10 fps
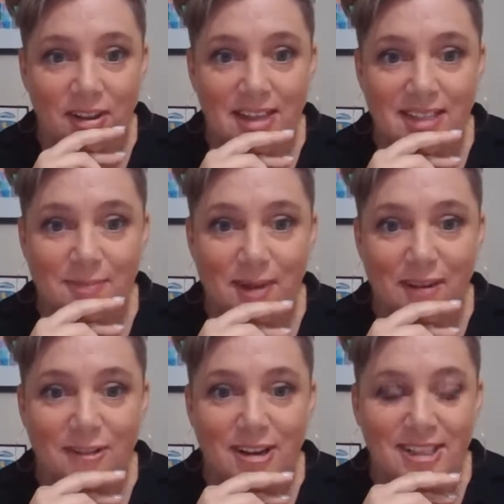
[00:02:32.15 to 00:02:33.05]
This is my
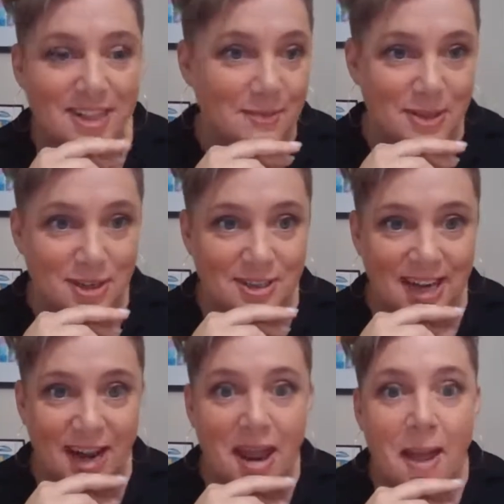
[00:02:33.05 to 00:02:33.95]
first Tips
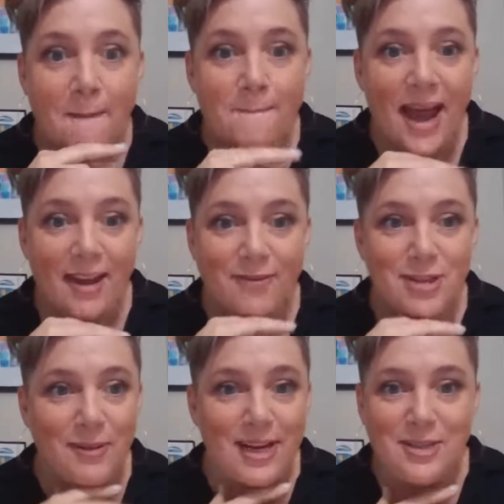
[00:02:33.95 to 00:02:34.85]
Tuesday back for
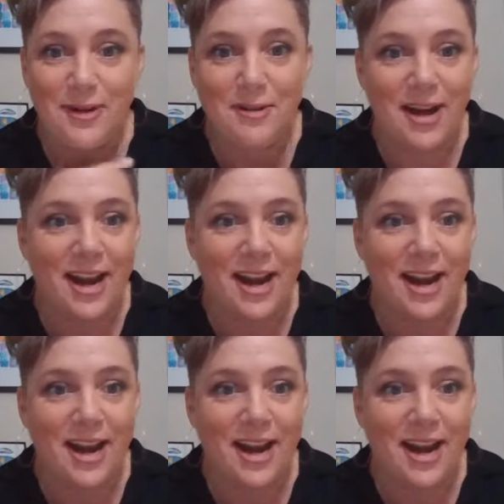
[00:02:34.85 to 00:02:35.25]
2021.